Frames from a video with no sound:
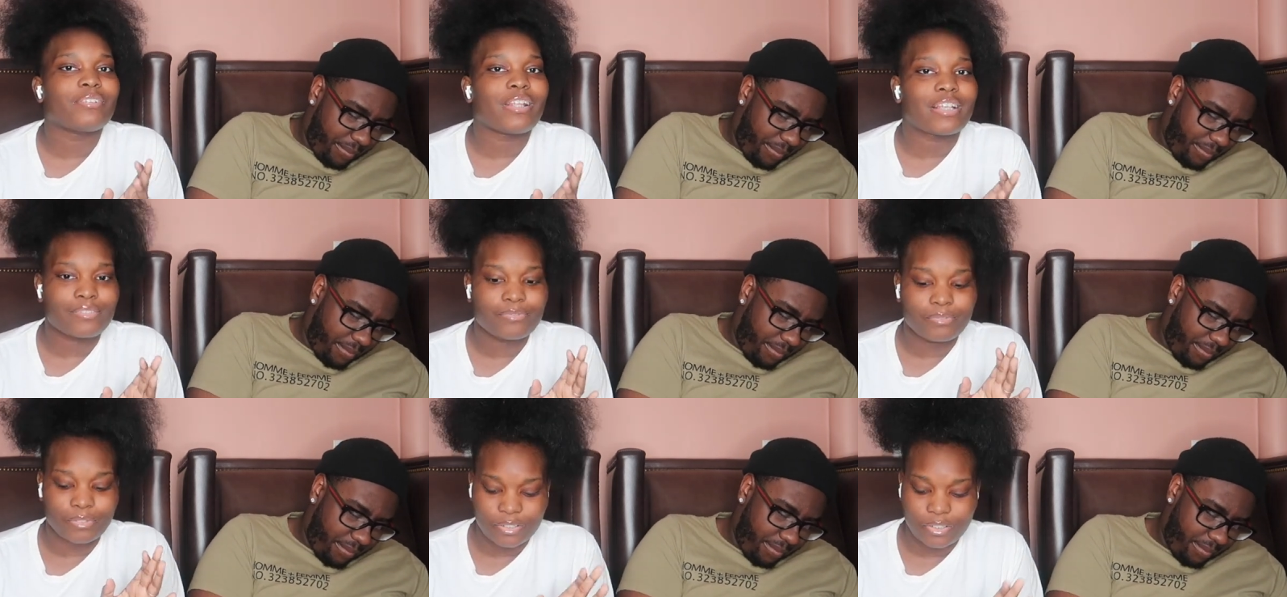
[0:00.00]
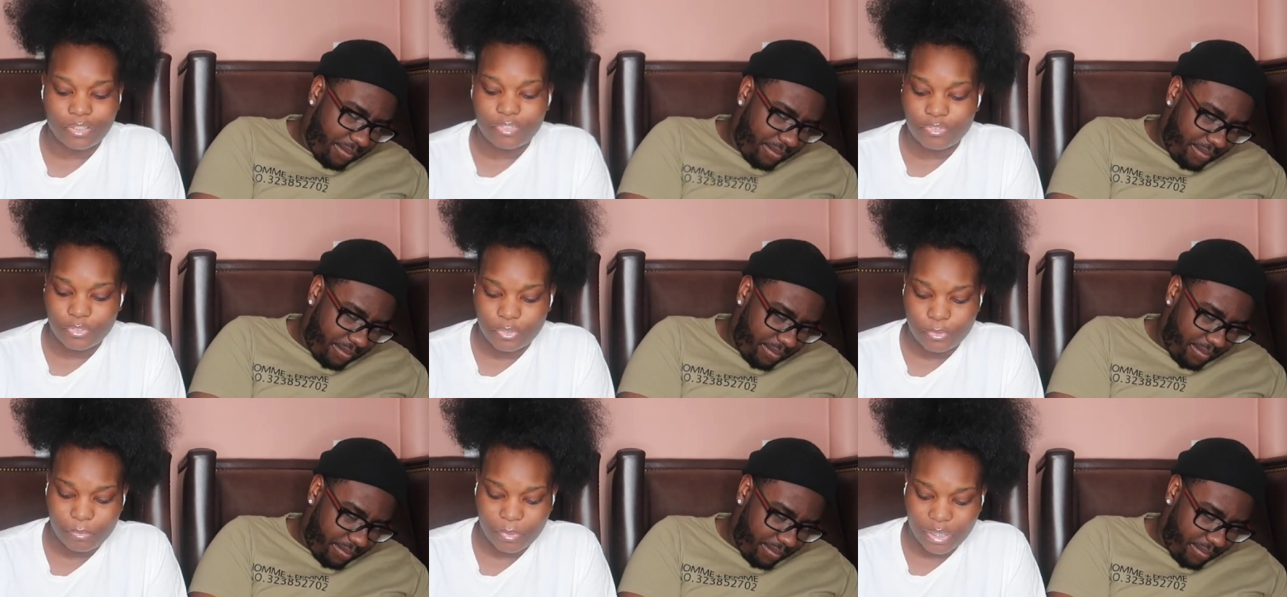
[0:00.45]
Speaker 1: That's what a
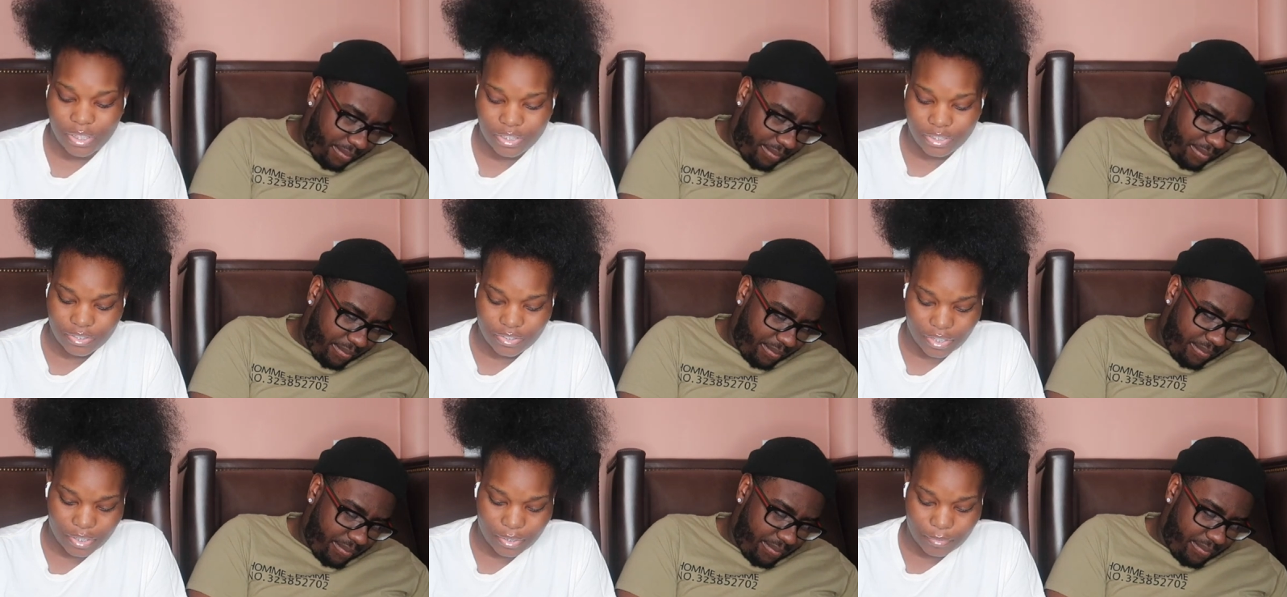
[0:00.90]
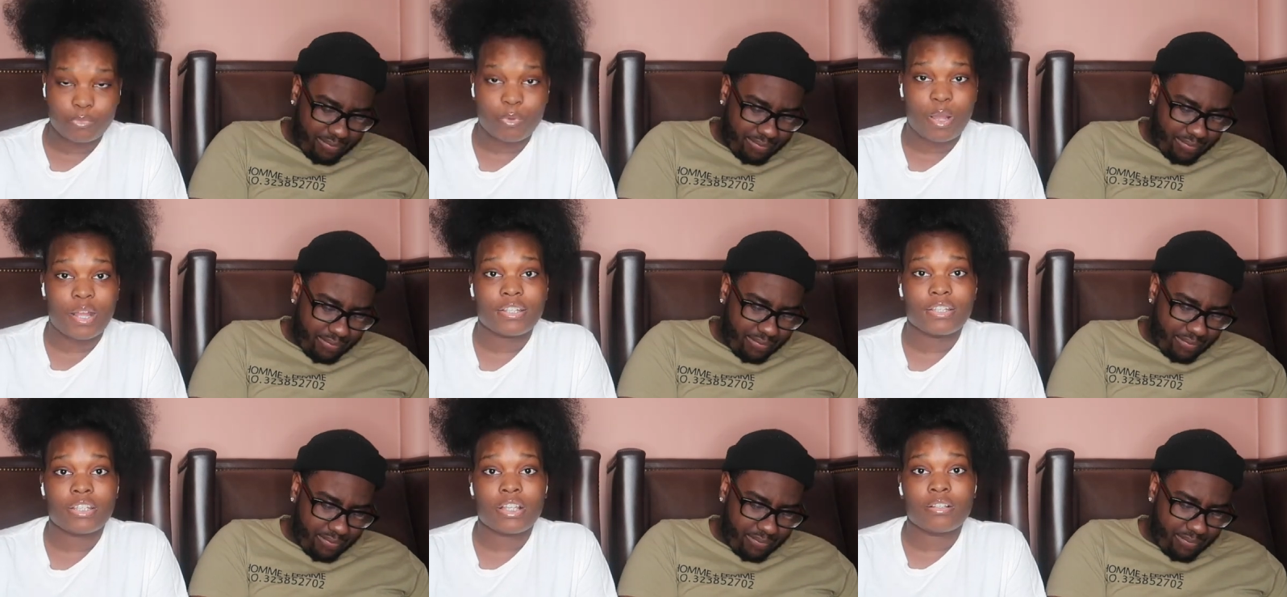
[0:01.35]
few means, right?
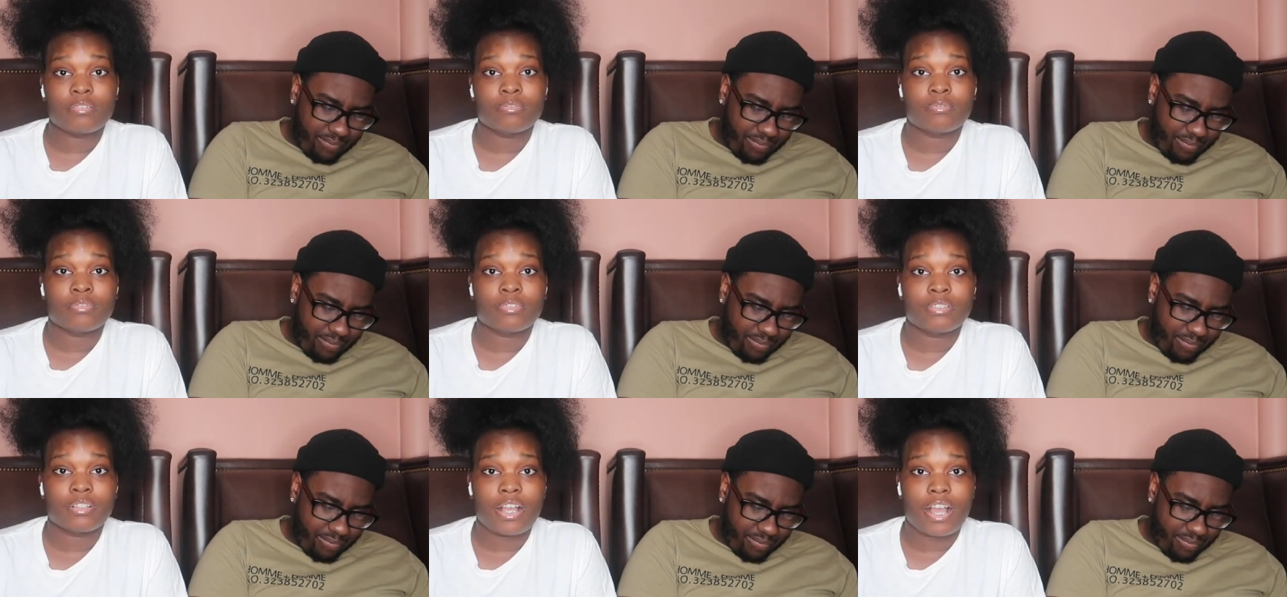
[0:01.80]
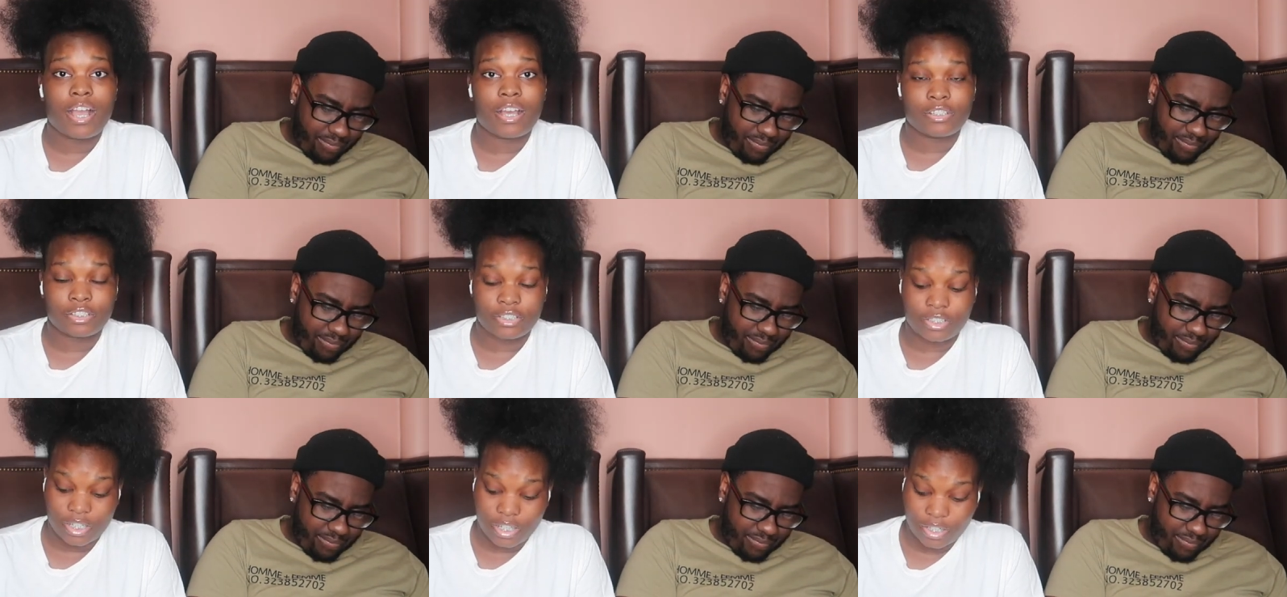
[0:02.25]
Wound up
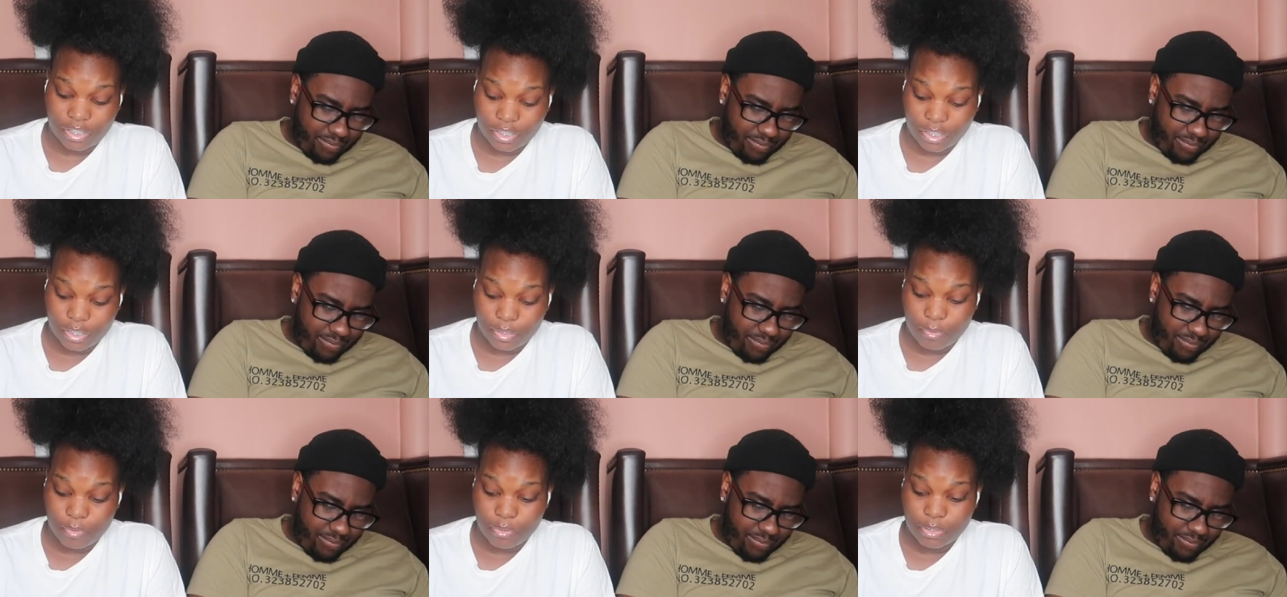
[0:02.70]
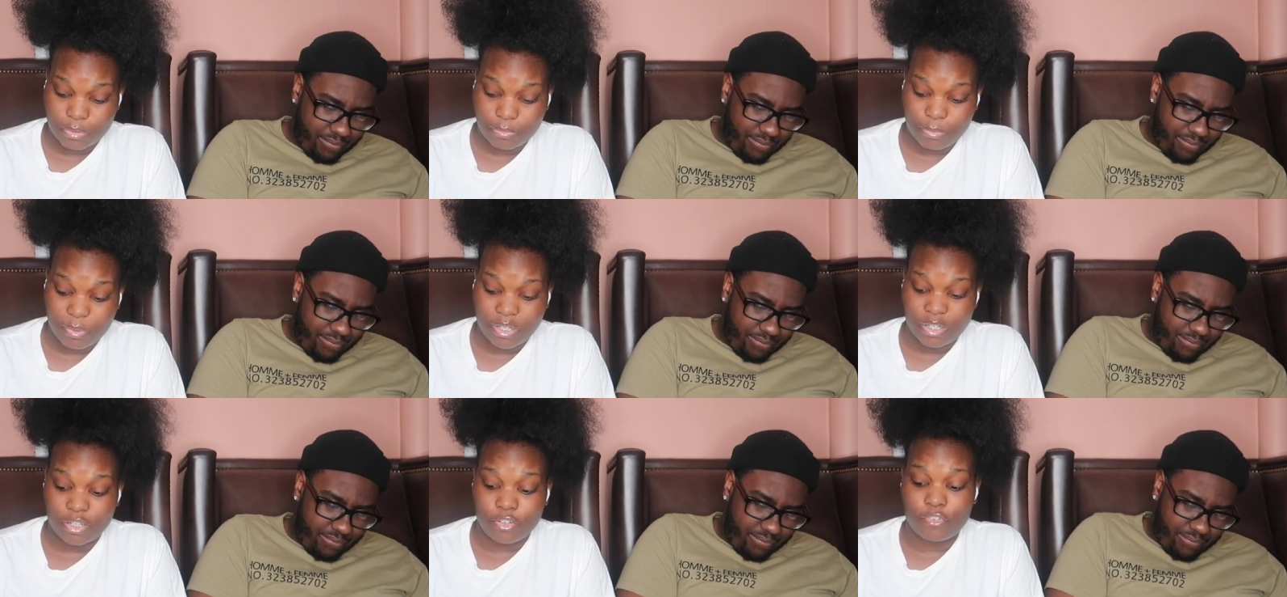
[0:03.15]
out of Target
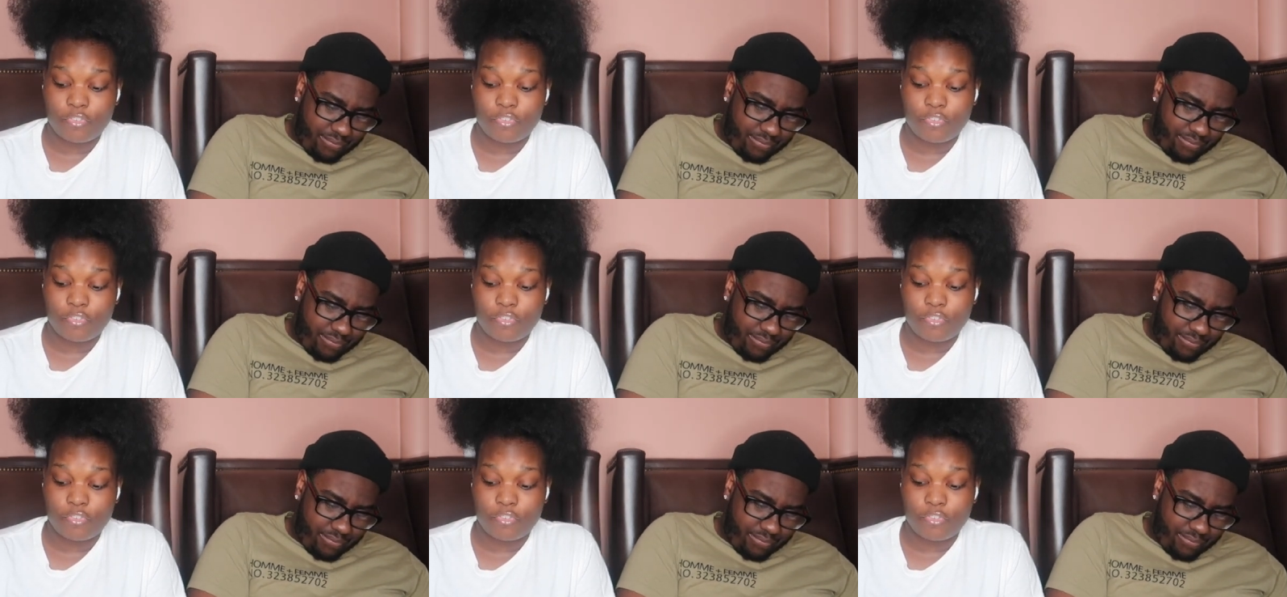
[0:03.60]
spending